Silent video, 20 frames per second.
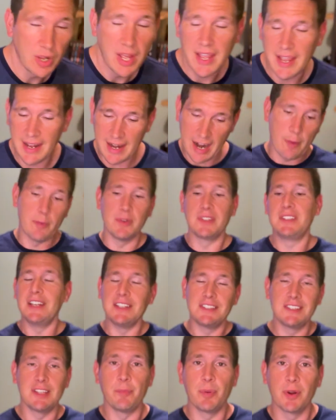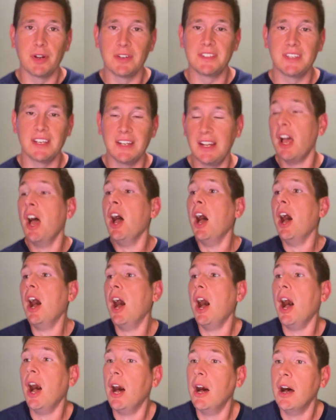and almost hits the person.
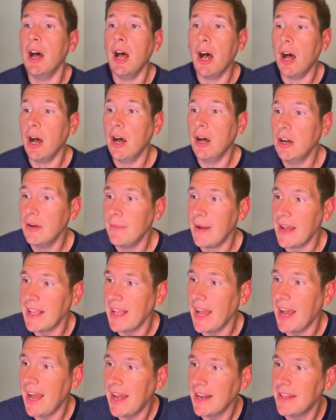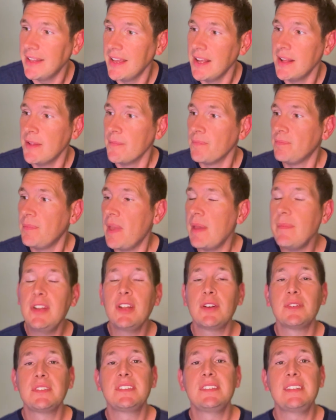Oh, my God. Maybe
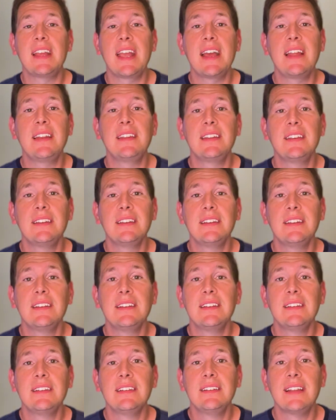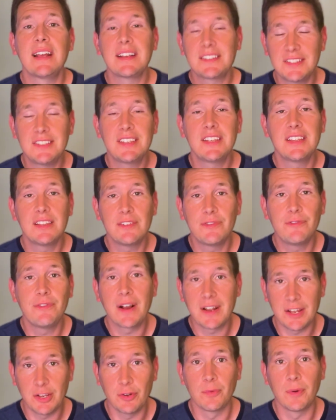don't stand next to the
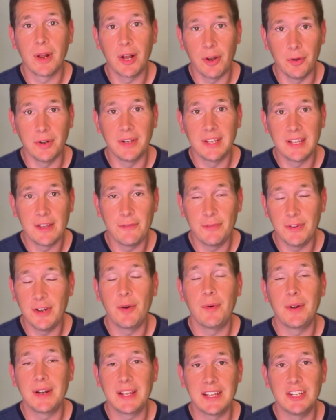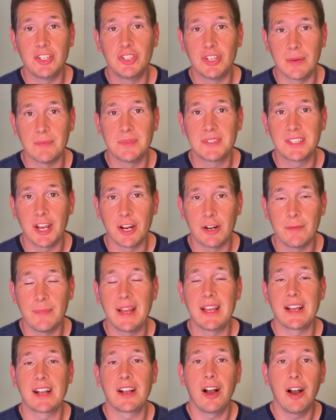fucking road if you don't want to get jump scared
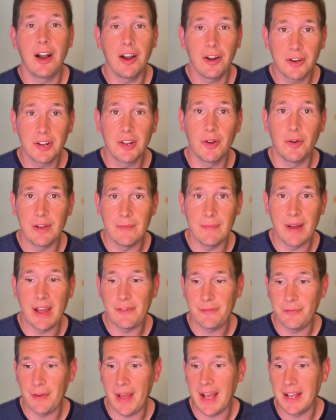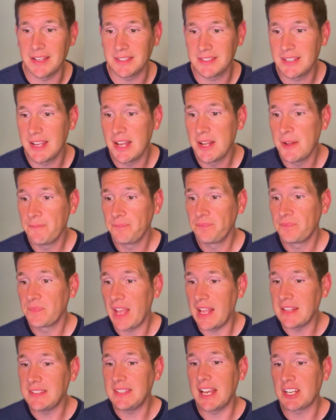by a car going by fast.
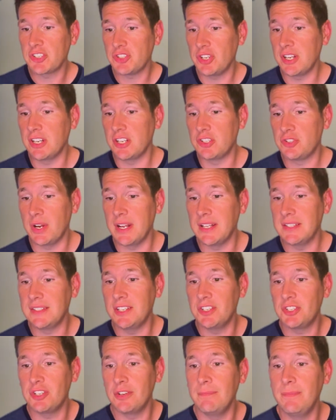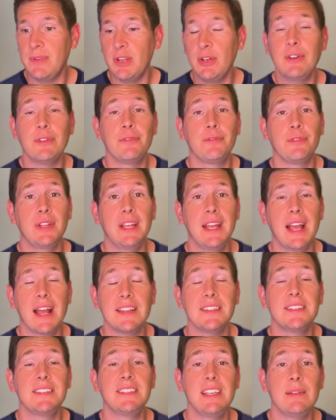That's actually going to transition beautifully
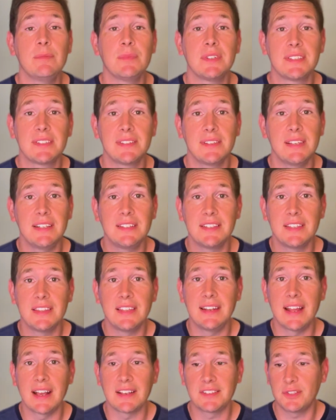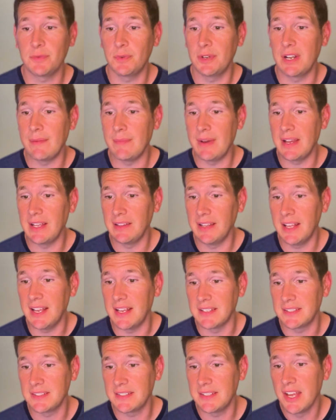and seamlessly to the next one on my
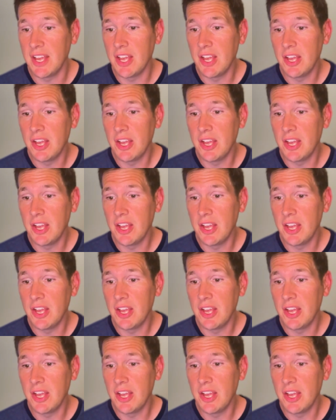list,